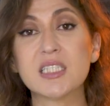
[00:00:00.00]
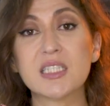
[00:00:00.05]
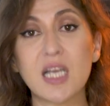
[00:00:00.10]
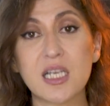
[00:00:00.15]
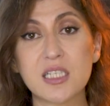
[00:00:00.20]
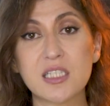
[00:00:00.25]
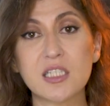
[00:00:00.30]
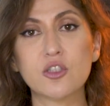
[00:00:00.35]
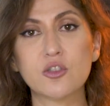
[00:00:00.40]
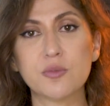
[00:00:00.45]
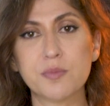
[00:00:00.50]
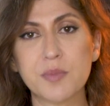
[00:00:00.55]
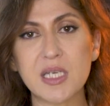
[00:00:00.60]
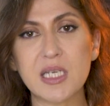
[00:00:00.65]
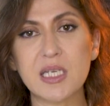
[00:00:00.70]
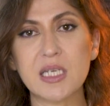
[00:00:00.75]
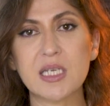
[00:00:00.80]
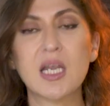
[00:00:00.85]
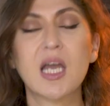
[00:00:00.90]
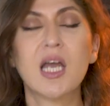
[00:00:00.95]
doesn't
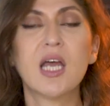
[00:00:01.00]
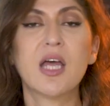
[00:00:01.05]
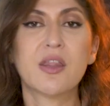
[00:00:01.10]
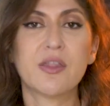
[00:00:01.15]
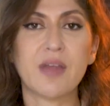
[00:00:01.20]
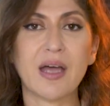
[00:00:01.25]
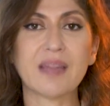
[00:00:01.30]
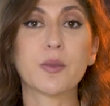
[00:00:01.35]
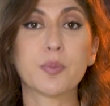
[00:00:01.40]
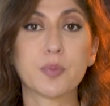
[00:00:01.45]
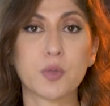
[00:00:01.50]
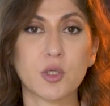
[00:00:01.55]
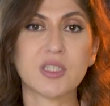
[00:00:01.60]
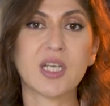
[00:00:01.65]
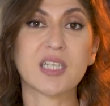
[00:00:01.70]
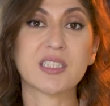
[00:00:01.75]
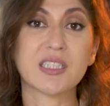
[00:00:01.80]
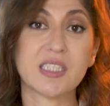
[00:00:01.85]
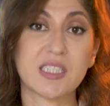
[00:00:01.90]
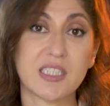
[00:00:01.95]
mean that the
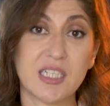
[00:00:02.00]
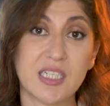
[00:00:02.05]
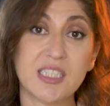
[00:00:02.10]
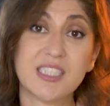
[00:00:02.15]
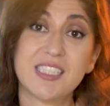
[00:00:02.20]
product is going to